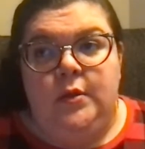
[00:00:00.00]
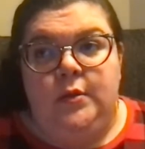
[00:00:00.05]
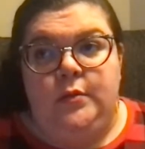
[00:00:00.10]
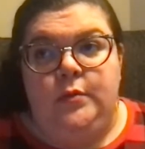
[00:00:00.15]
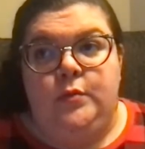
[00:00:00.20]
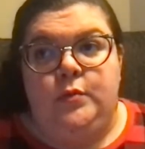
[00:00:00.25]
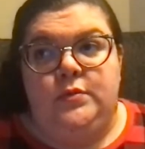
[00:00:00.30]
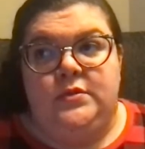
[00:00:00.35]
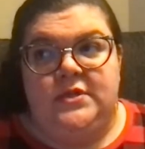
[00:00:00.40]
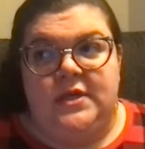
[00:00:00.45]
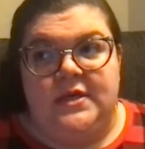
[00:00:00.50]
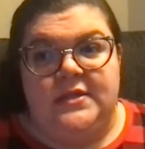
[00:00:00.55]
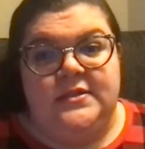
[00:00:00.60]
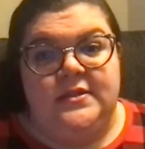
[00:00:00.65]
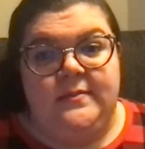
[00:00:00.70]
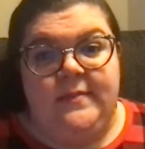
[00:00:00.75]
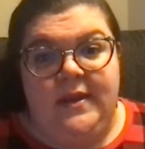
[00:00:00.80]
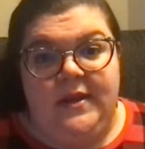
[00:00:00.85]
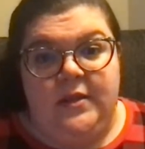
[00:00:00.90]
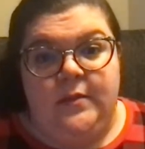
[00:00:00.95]
who does
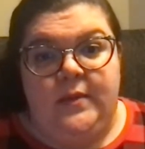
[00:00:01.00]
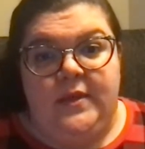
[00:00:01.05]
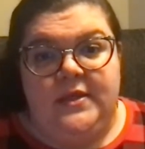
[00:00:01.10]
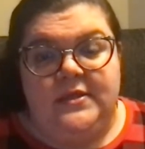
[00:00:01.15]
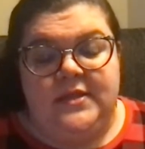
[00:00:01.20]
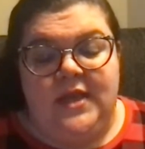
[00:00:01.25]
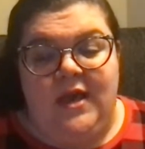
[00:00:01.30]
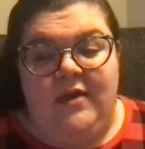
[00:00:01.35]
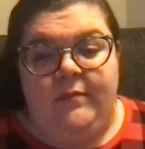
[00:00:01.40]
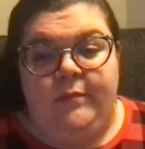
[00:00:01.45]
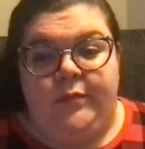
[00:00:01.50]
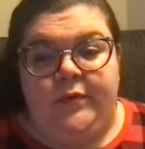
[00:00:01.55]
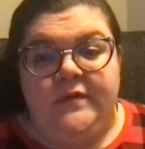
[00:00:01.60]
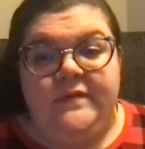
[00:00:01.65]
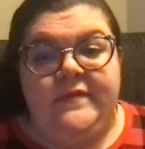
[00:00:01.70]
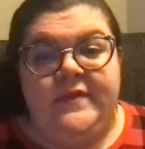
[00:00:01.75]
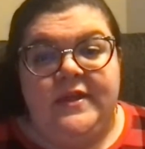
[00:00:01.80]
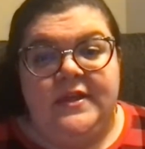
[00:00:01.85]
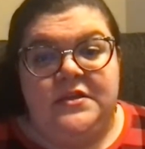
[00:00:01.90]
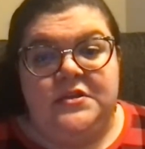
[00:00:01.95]
in many ways have
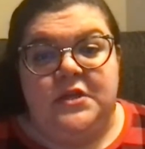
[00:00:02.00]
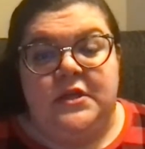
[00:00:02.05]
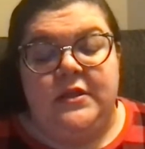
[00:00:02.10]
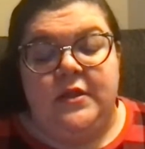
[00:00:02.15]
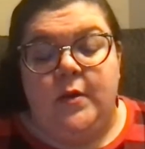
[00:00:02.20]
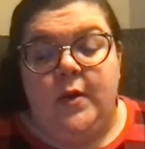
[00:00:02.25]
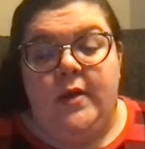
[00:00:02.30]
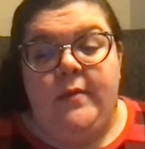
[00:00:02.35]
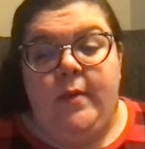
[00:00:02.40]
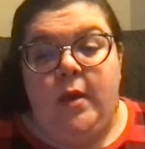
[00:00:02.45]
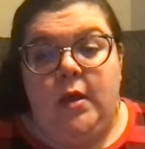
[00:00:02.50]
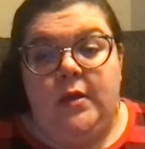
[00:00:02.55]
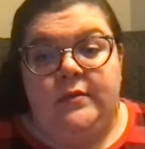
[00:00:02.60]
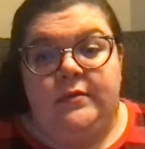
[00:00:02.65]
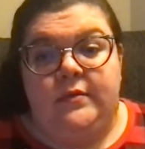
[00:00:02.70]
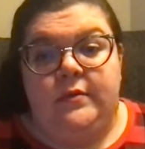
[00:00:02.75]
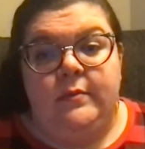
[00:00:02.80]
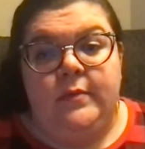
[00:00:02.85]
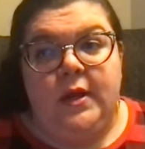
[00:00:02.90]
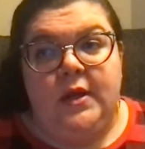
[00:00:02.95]
privilege, although I'm
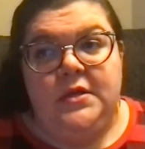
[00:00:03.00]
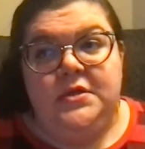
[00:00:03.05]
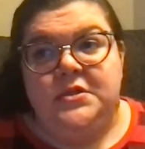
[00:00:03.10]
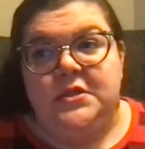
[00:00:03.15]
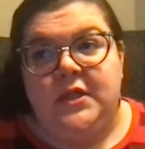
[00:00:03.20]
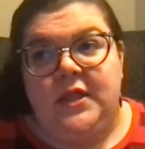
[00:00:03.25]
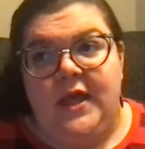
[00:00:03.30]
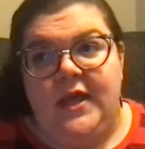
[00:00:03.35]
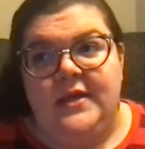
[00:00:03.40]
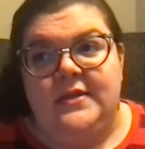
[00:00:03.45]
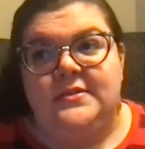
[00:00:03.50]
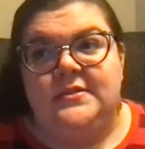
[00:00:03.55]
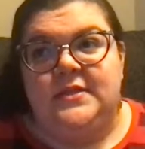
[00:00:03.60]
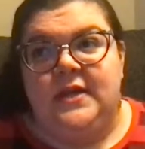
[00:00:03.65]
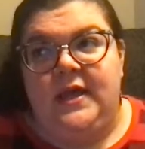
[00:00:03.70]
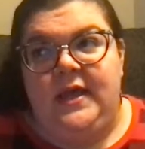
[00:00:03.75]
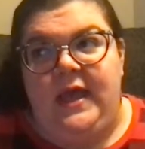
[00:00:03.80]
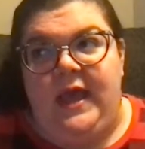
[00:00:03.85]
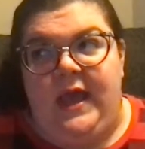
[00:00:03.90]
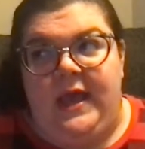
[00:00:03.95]
also marginalized,
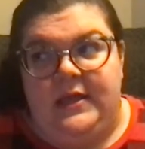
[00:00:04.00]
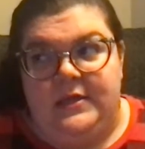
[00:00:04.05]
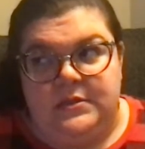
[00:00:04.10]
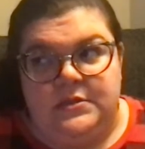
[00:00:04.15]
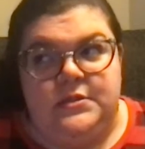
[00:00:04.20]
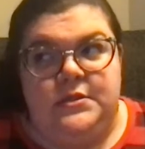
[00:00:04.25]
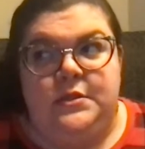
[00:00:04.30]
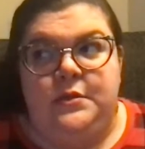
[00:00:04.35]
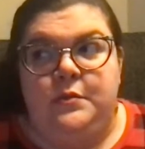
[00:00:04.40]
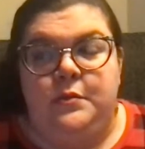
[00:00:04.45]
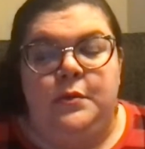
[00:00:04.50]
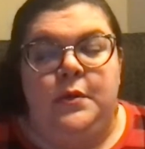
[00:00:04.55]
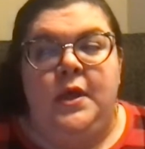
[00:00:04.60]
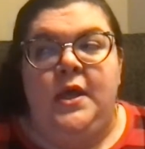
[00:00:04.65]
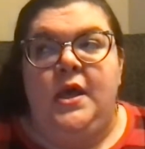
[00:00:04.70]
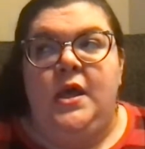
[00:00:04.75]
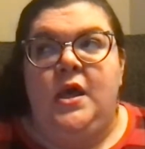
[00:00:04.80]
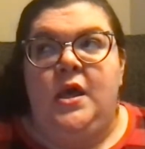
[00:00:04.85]
I had to